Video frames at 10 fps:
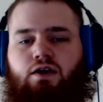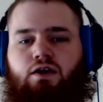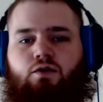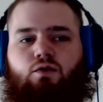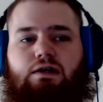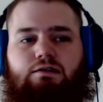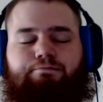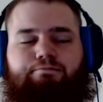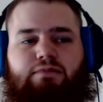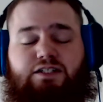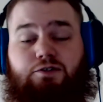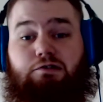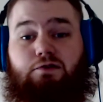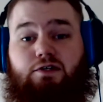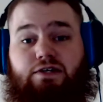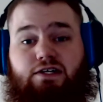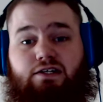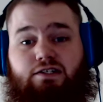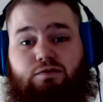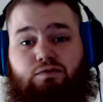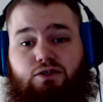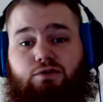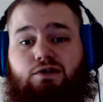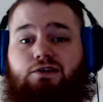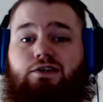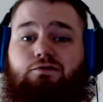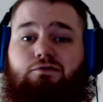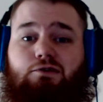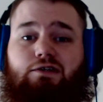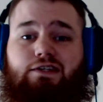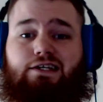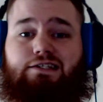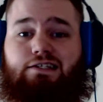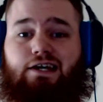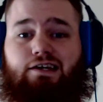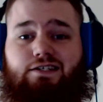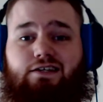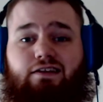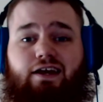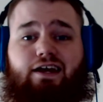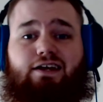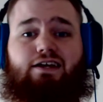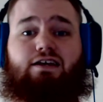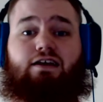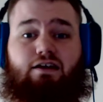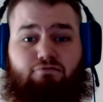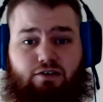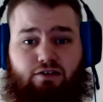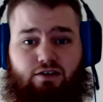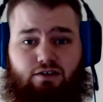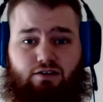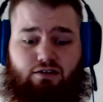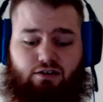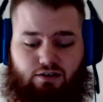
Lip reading: Well, by doing what America is pretty well known for, and that's taxing the heck out of everything.